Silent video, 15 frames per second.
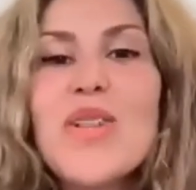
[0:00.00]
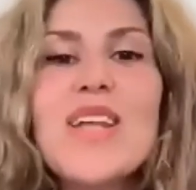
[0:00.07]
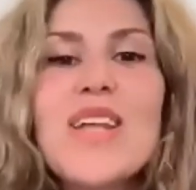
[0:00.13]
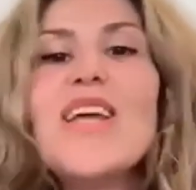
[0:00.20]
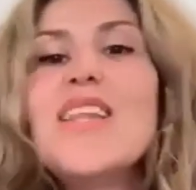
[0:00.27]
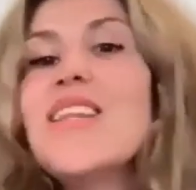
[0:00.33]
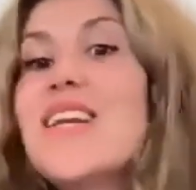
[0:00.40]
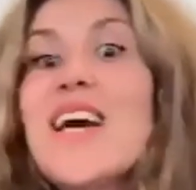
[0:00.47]
and
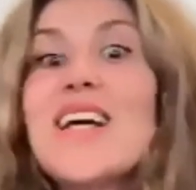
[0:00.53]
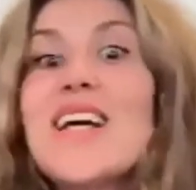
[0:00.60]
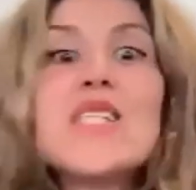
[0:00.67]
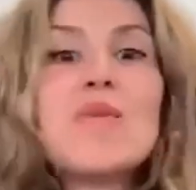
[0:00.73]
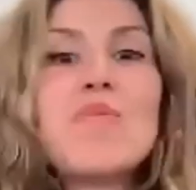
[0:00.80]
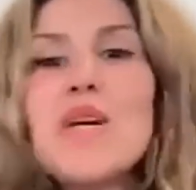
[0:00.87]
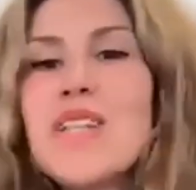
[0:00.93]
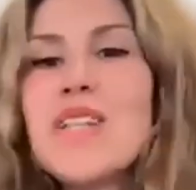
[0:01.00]
then the next
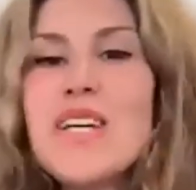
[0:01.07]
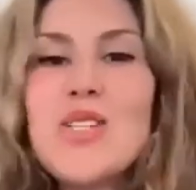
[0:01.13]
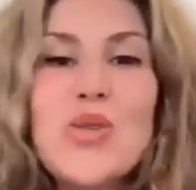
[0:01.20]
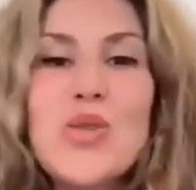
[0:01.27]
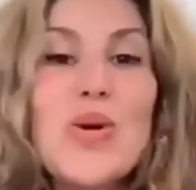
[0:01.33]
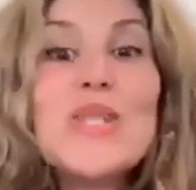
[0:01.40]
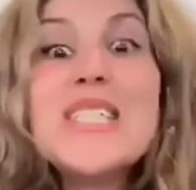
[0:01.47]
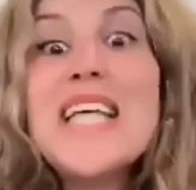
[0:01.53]
month I
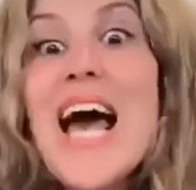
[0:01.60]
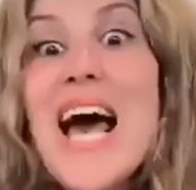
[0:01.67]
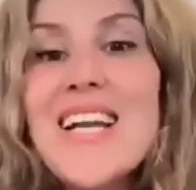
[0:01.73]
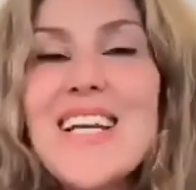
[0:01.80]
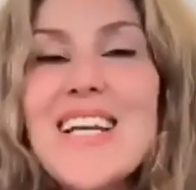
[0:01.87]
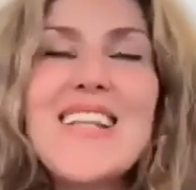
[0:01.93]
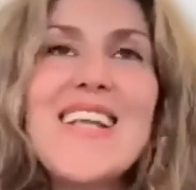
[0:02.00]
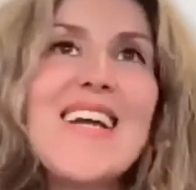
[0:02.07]
sold
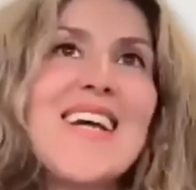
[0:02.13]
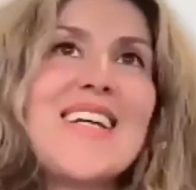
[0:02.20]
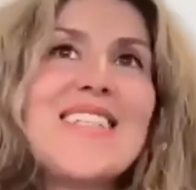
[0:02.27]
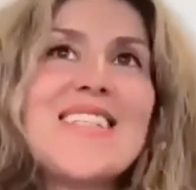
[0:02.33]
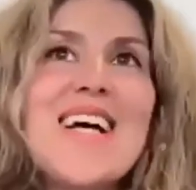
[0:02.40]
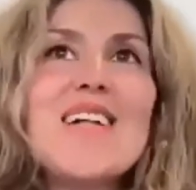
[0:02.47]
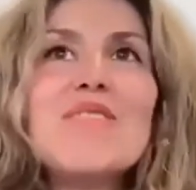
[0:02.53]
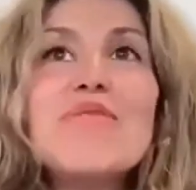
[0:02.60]
10, and then I
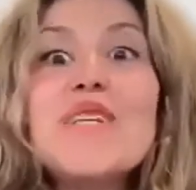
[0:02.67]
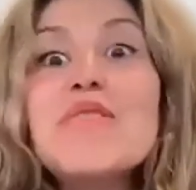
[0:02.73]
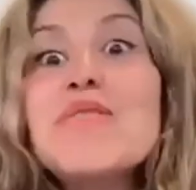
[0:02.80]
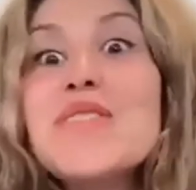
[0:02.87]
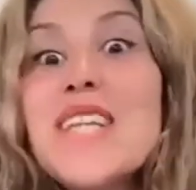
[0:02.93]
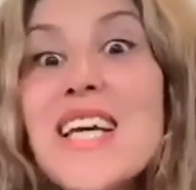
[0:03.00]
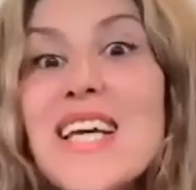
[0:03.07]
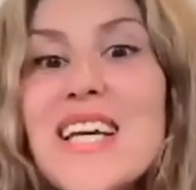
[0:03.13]
sell
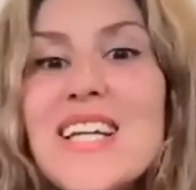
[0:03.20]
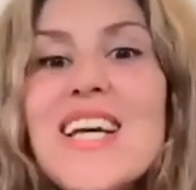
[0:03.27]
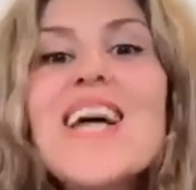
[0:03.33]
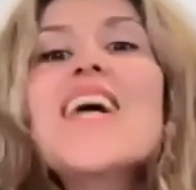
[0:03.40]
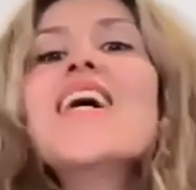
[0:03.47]
15,